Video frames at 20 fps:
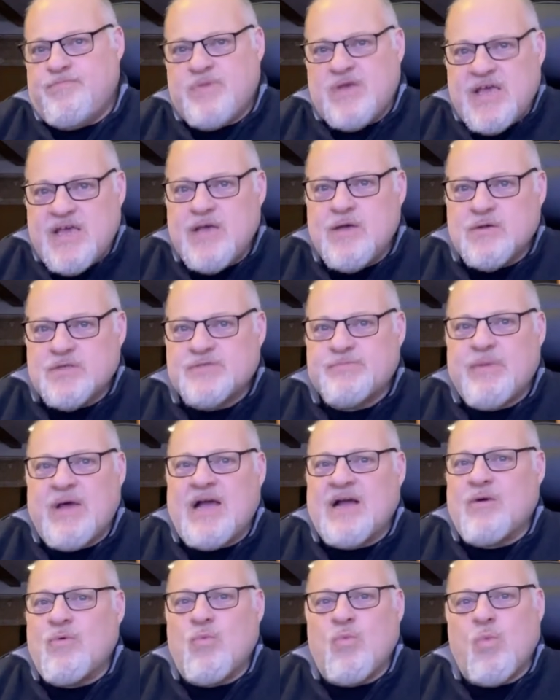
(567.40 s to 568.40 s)
peels
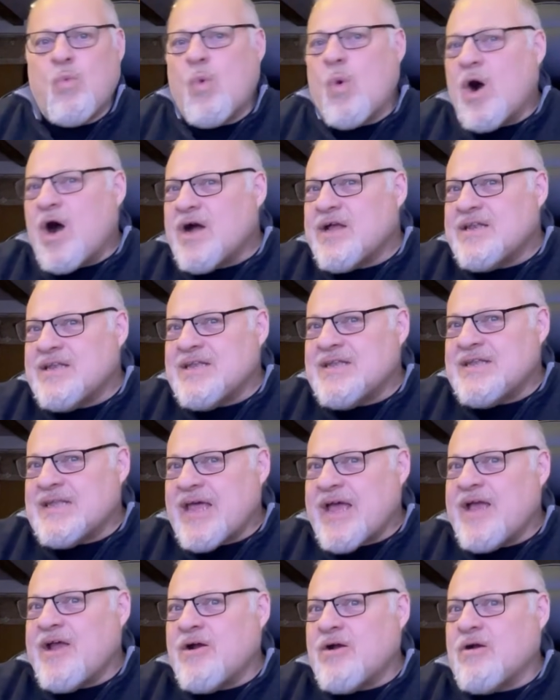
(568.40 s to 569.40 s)
back one
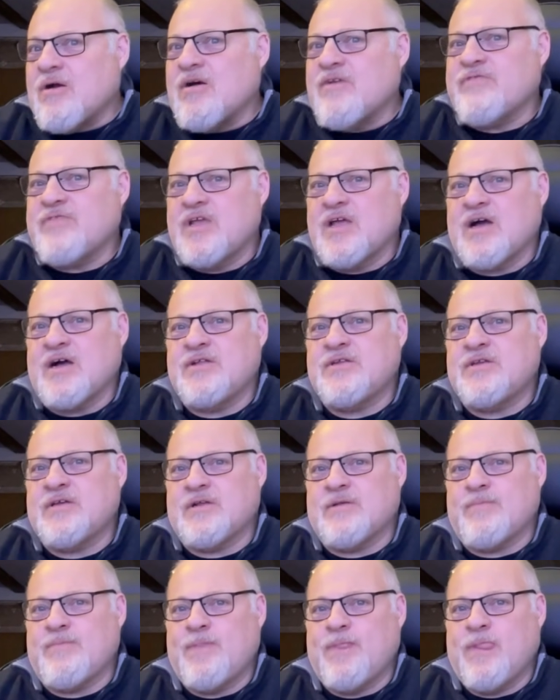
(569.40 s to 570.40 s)
layer of the onion,